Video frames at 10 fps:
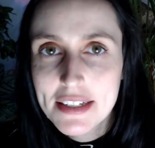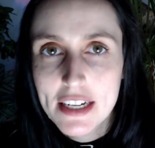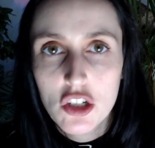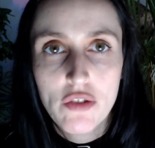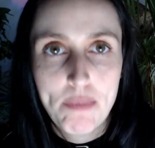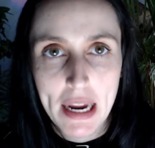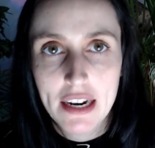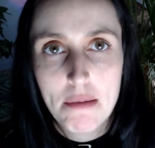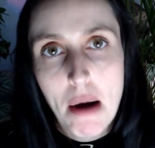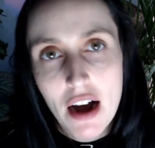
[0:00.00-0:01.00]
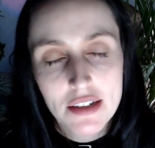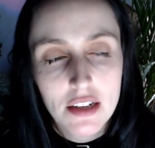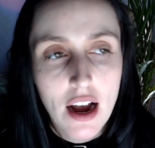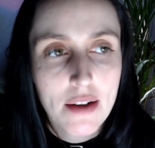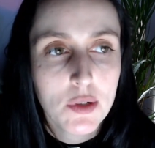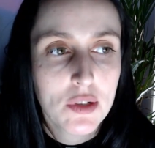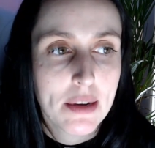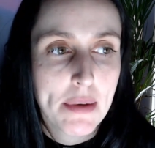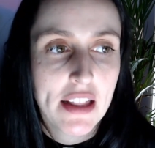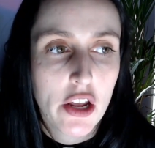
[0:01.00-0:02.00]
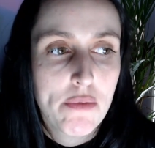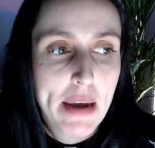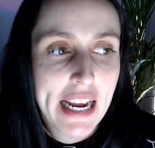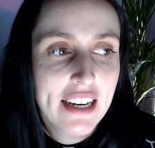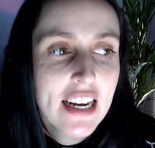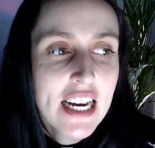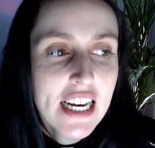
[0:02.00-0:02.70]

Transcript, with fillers: Journaling is things you've been in past lives or something that you've been